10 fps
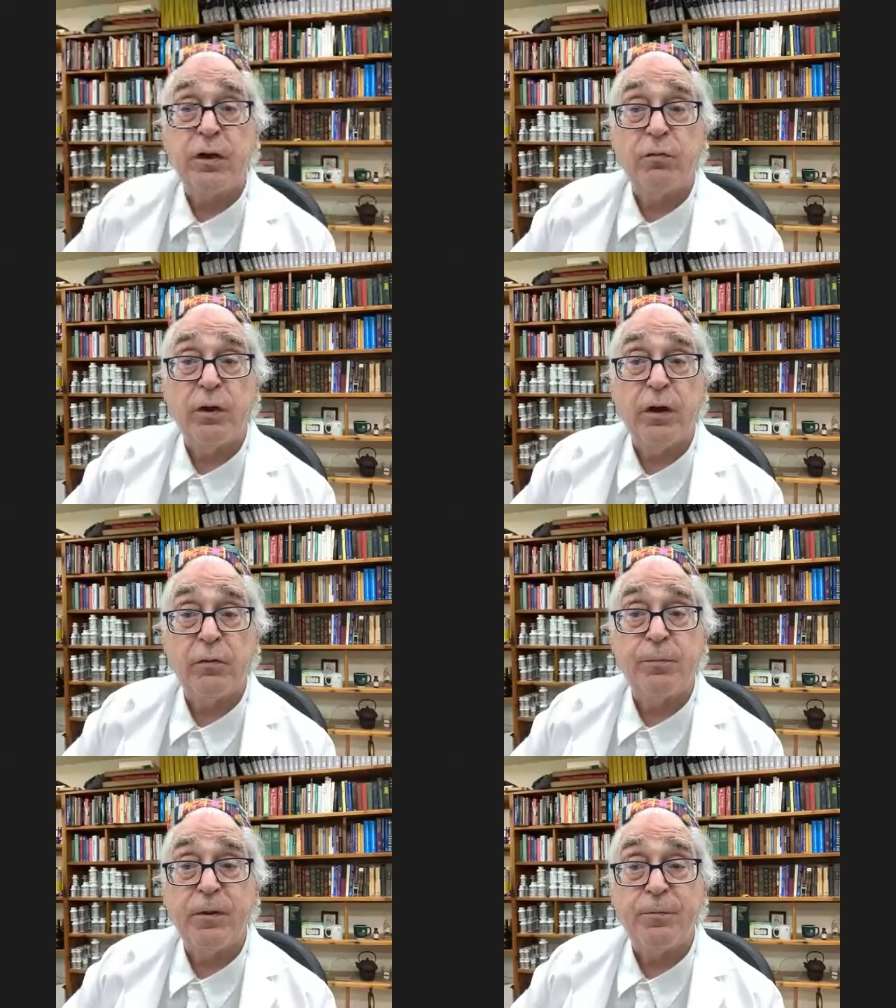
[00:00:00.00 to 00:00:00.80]
we
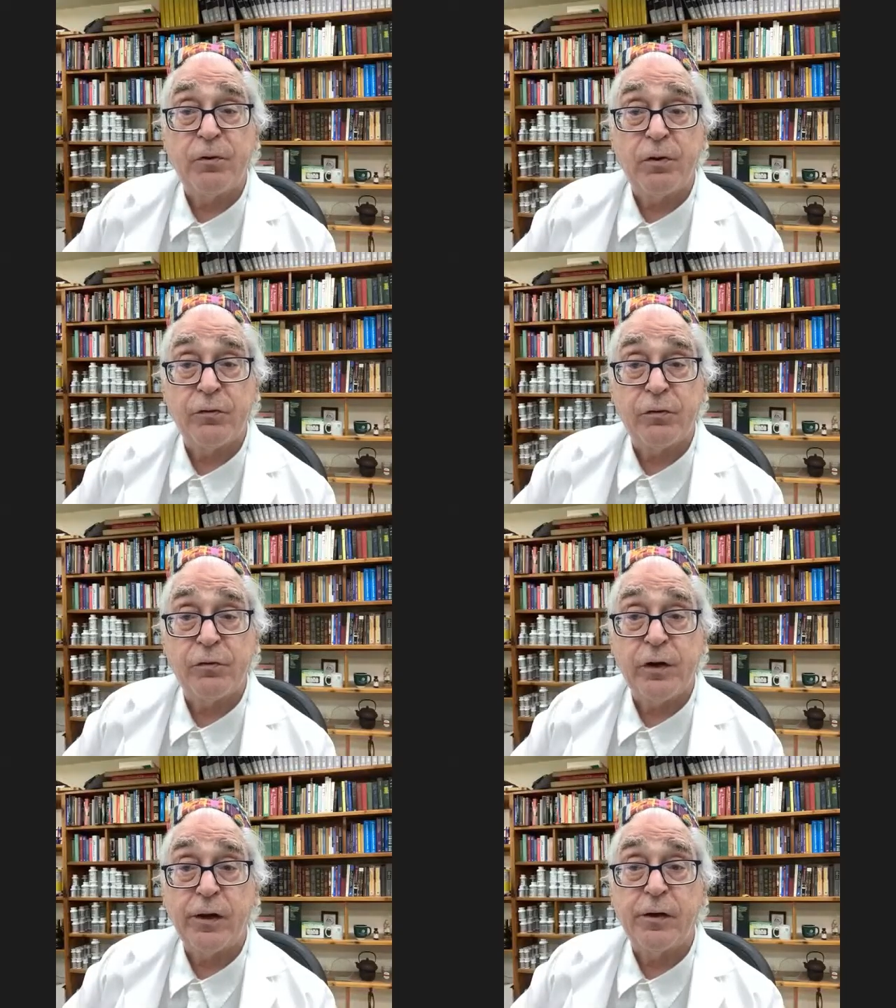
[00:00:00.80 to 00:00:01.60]
help people
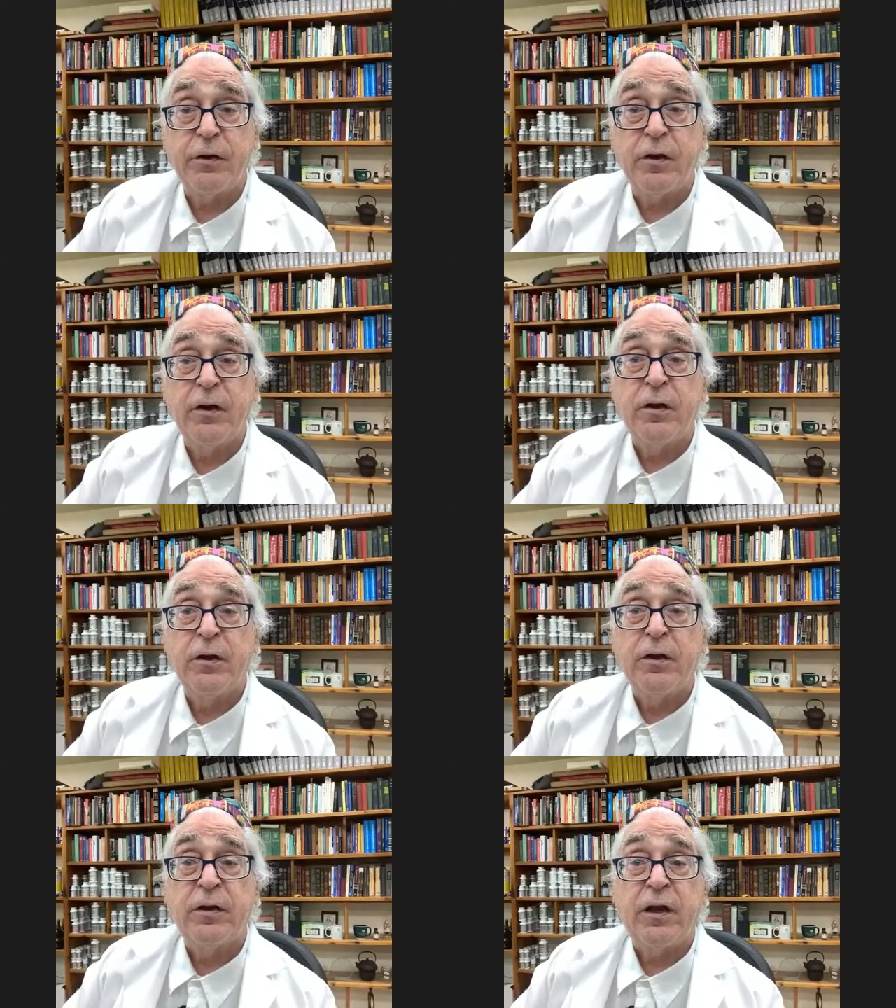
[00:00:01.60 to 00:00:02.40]
understand
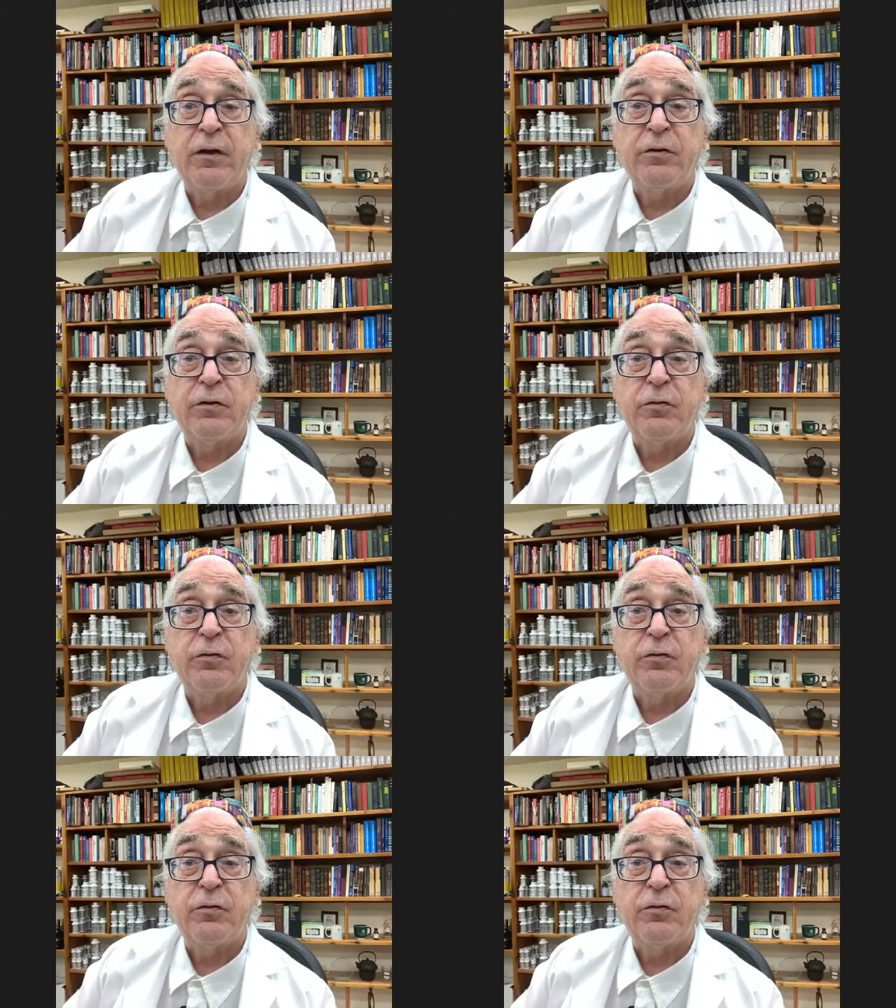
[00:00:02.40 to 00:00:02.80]
that